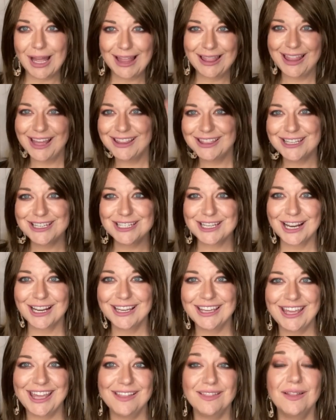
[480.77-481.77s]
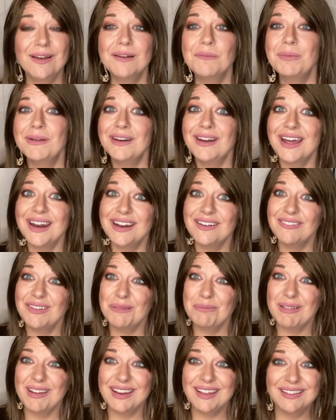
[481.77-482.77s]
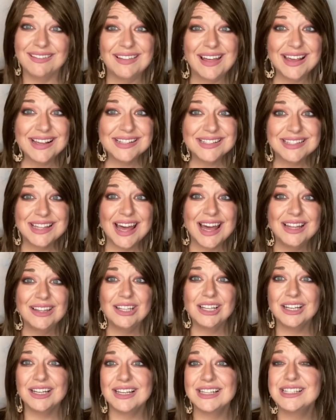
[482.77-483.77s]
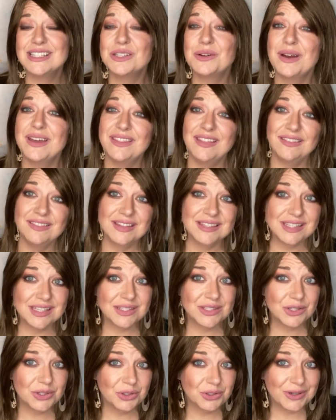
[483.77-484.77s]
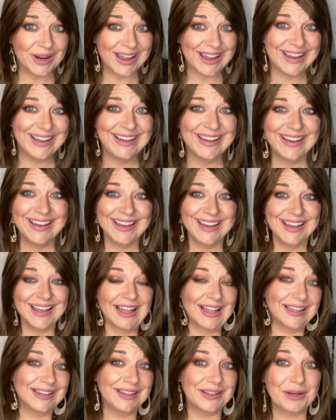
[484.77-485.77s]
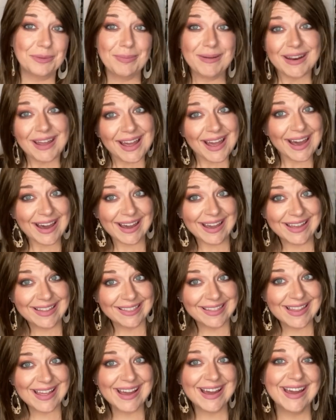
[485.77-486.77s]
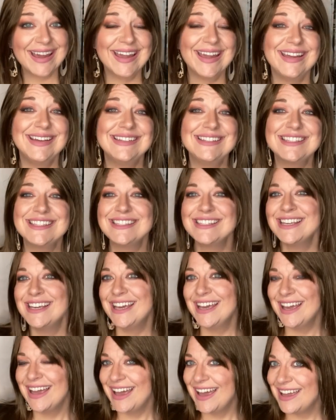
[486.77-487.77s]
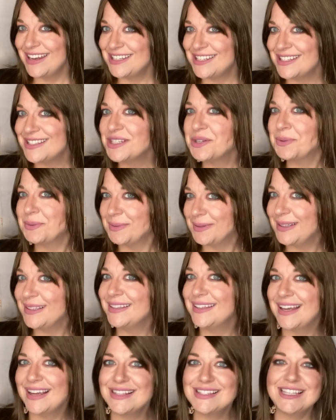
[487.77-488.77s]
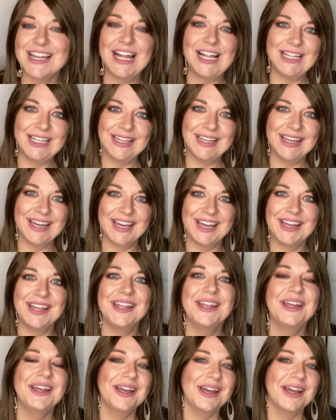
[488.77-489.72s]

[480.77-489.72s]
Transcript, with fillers: I like the chunky look, but not everybody likes that look. And so I think this is a great, a little bit of highlights and just a real nice, elegant